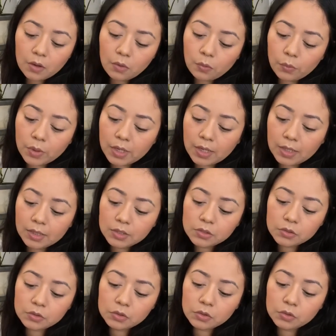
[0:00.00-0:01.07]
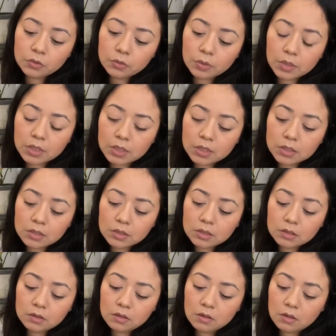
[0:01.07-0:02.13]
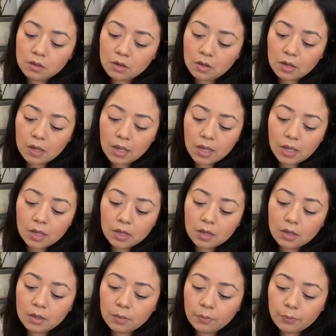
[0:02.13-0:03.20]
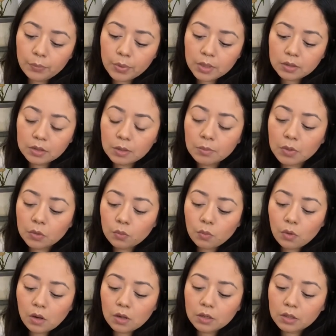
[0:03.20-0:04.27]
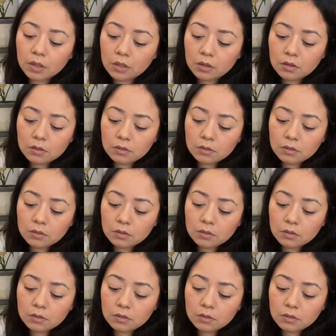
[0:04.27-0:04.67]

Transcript: What I like to do is I put them in water